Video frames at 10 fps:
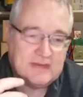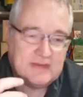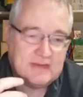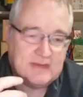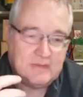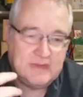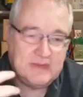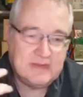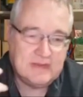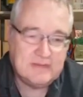
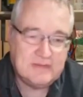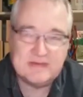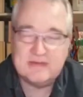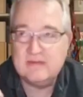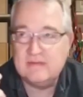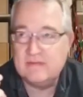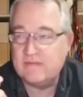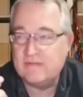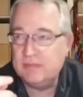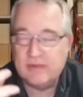Windows
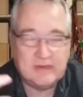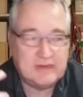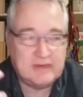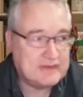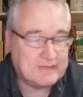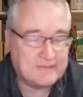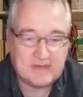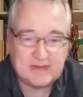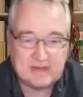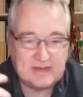3 point
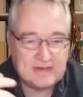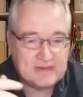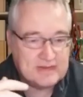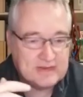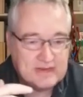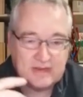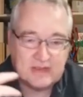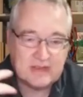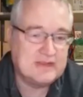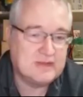something is still
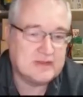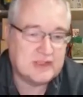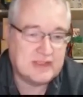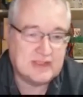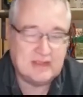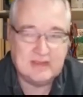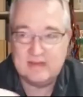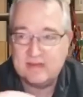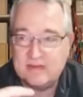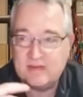just a DOS shell and
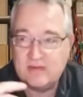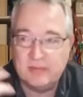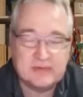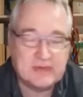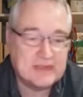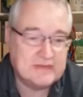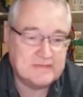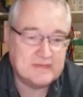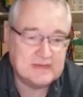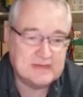it's cooperative
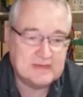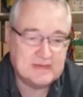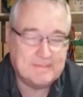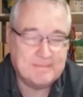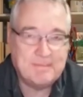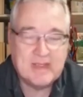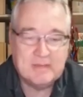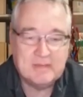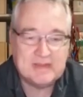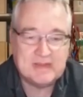
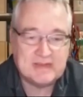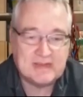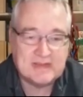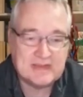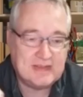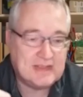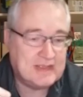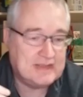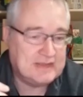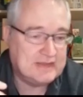multitasking.
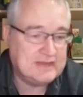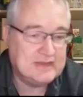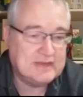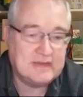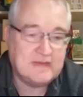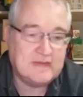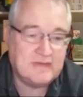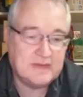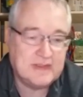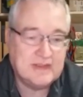And in
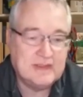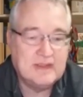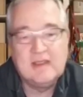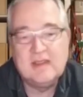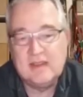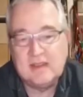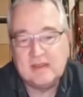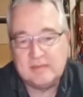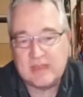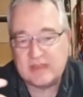1993,
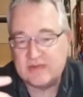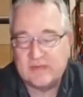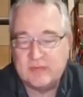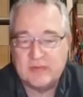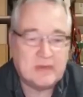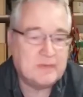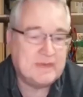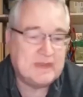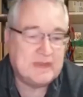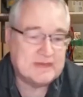Microsoft brought out
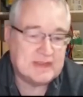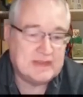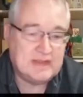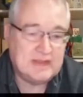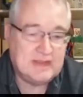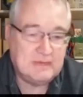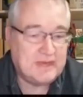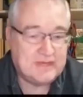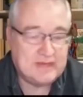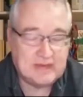Windows NT
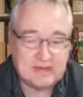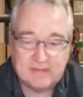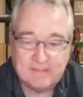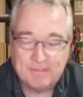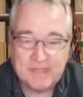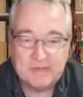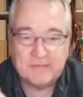with the first